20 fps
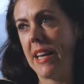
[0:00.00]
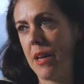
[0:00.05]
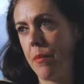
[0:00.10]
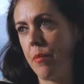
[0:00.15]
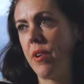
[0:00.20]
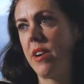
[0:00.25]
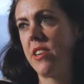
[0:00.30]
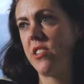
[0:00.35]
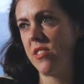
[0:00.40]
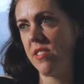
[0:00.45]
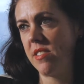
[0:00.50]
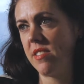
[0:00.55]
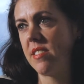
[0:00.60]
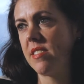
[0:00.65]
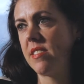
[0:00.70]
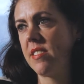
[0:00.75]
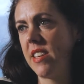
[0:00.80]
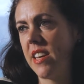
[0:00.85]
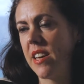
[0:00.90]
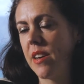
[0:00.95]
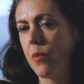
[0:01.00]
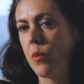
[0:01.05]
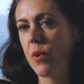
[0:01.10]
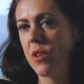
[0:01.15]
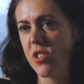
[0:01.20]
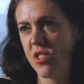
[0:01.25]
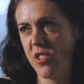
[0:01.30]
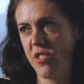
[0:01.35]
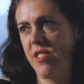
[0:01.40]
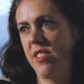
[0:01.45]
collaborations this year,
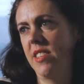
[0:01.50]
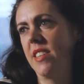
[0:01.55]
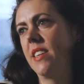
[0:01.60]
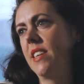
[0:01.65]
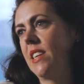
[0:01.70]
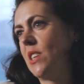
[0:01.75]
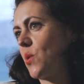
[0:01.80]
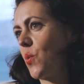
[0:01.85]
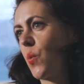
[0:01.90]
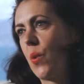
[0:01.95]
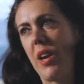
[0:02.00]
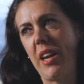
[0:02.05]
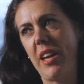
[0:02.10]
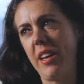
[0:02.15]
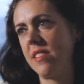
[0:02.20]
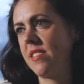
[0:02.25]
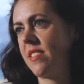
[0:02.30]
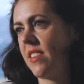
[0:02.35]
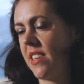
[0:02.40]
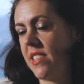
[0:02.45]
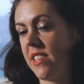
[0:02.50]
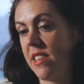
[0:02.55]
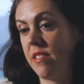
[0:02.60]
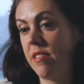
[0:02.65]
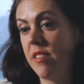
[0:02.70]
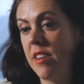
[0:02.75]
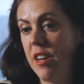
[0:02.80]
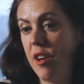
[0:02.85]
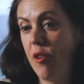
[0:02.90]
which is really exciting